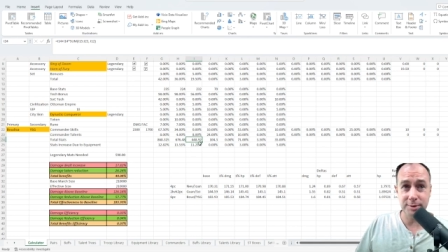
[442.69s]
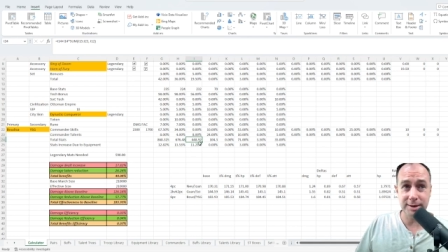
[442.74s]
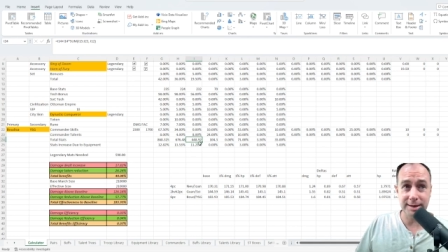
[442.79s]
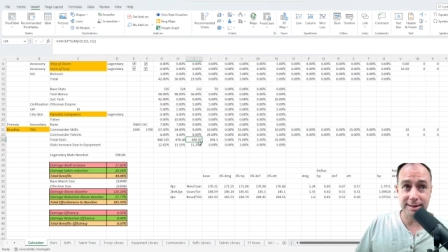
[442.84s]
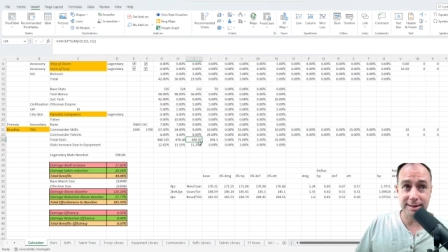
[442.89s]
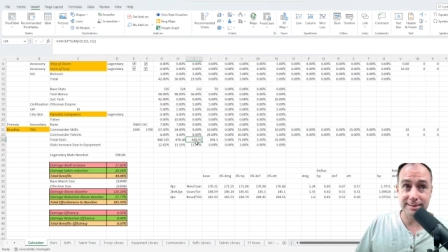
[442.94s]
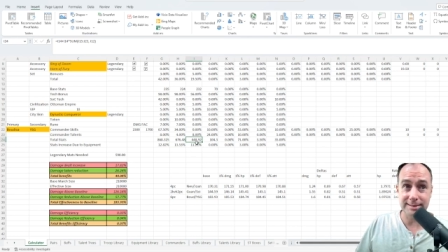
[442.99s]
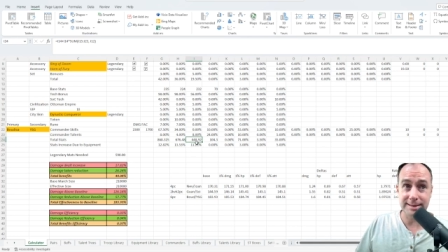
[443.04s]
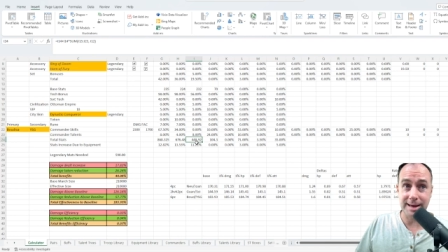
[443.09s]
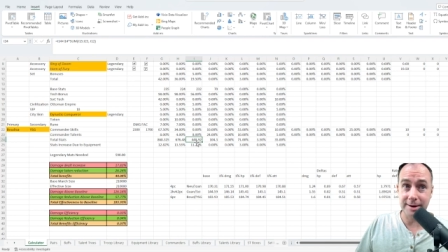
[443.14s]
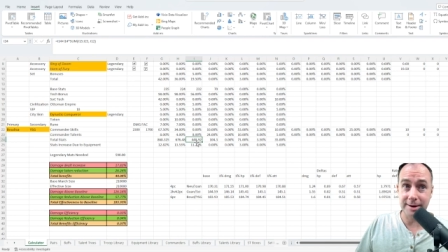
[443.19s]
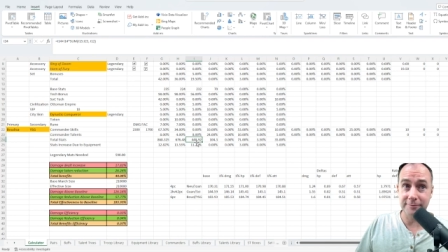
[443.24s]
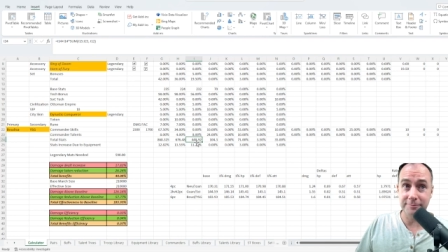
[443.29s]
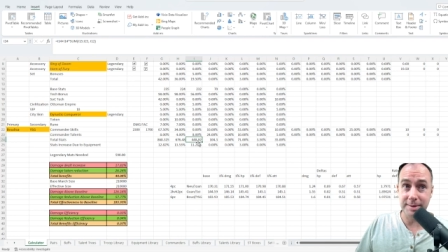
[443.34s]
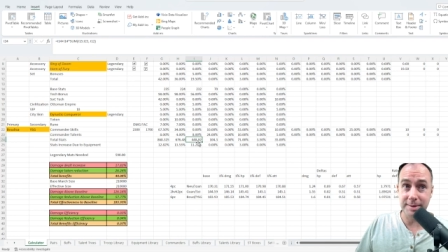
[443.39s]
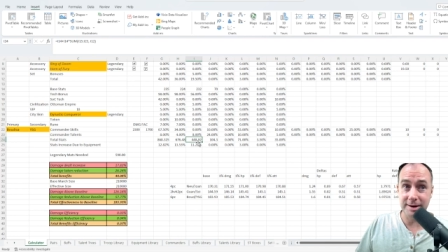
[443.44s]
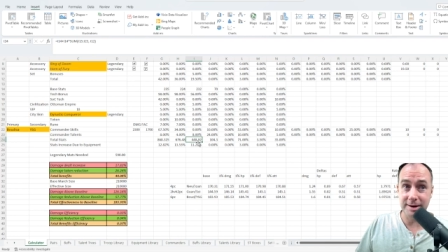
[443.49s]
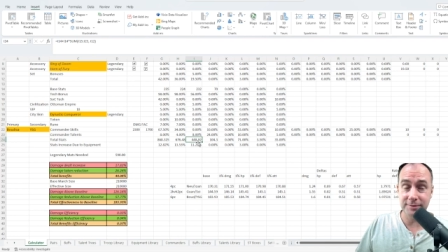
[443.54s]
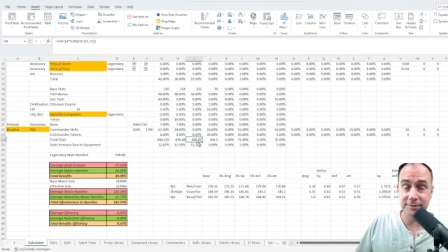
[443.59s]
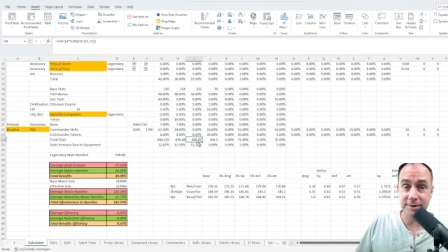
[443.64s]
you get a lot
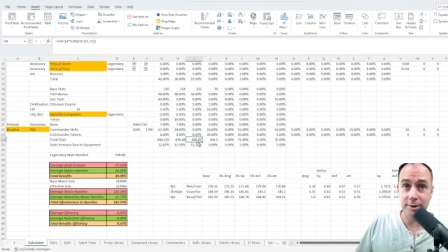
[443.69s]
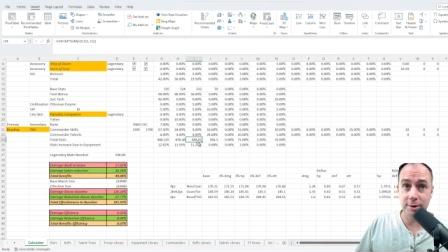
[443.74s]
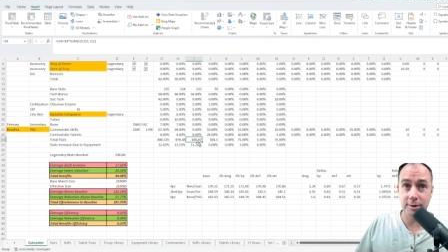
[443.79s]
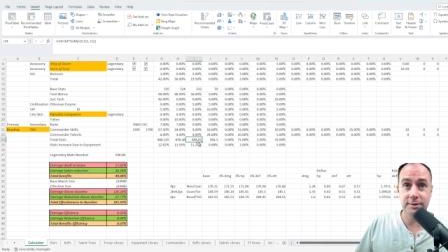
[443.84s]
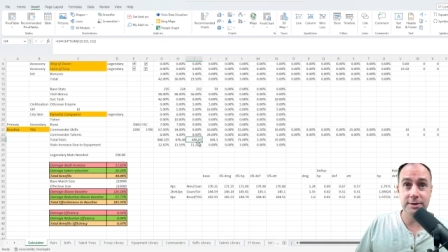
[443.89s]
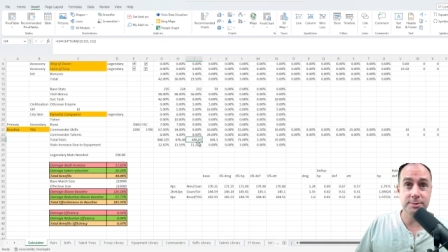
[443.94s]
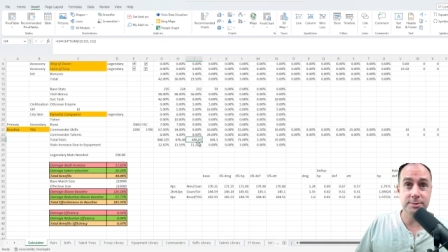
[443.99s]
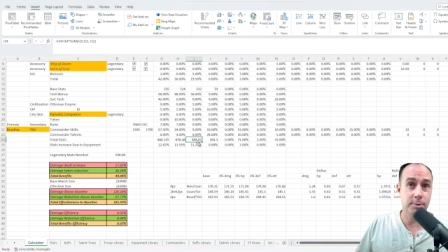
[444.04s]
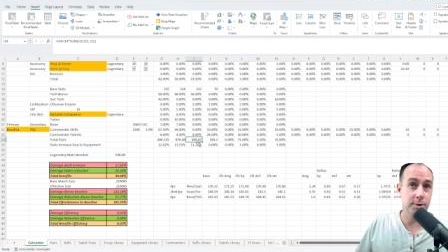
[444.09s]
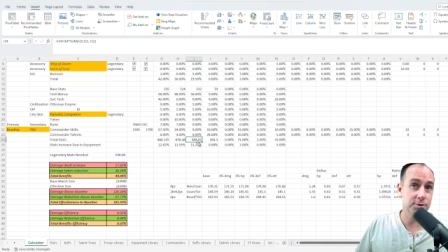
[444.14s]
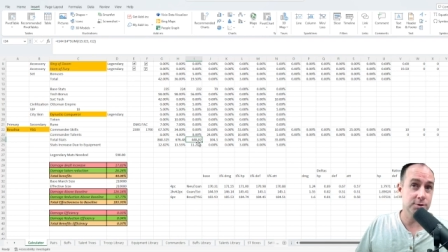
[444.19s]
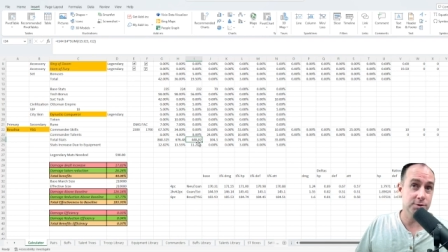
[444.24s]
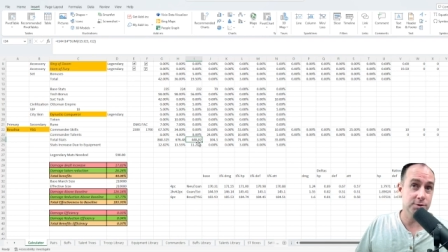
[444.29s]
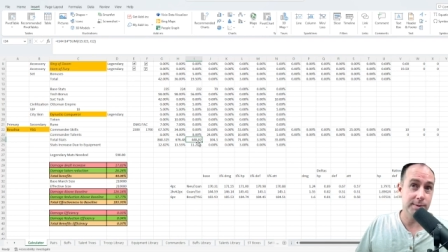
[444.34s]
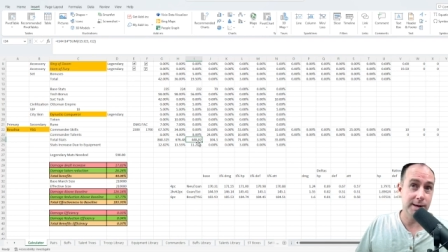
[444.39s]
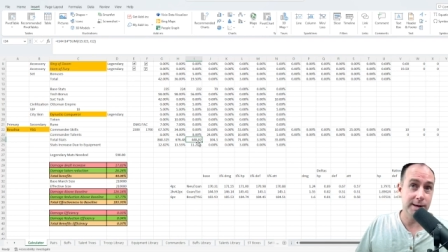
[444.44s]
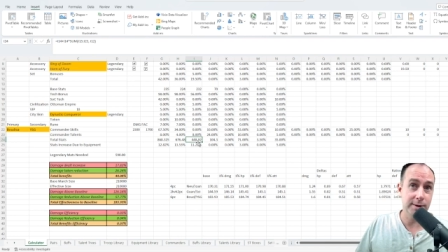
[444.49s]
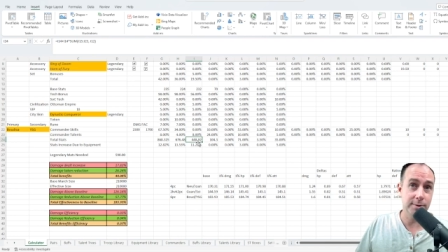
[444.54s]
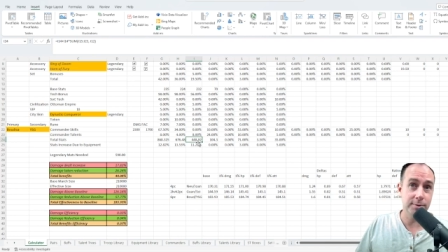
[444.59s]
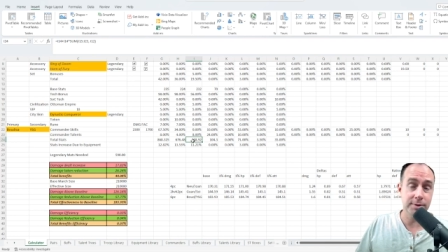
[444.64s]
of benefit on the march
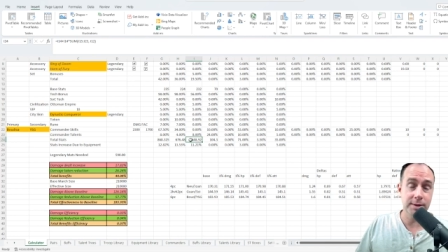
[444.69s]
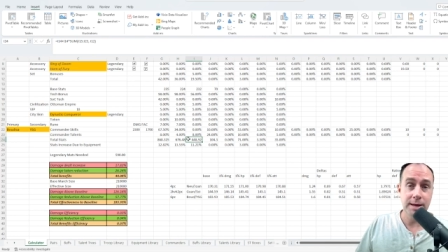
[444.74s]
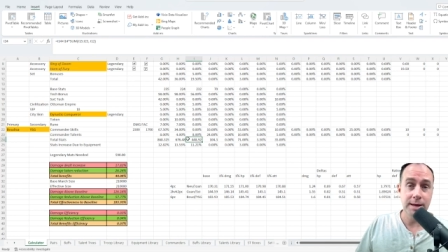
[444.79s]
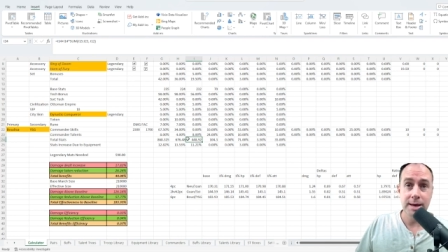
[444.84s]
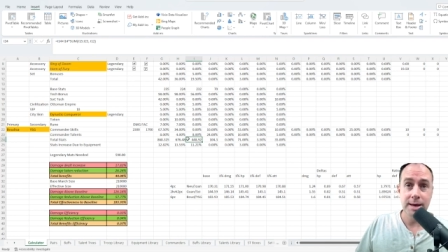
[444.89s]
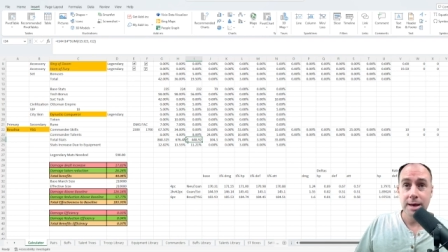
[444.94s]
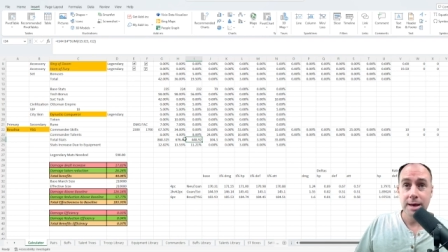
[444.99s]
from health.